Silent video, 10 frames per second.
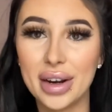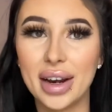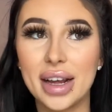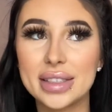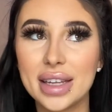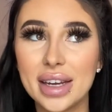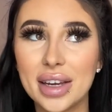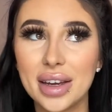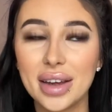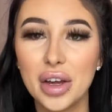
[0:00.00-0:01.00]
And it's like,
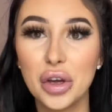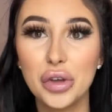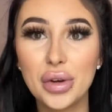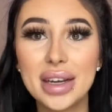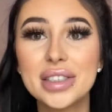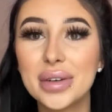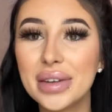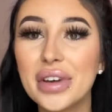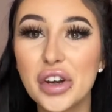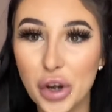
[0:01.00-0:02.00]
you guys don't
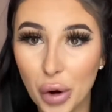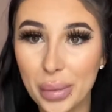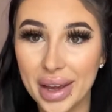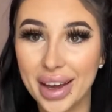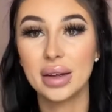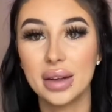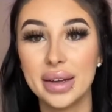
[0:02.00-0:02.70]
even know me.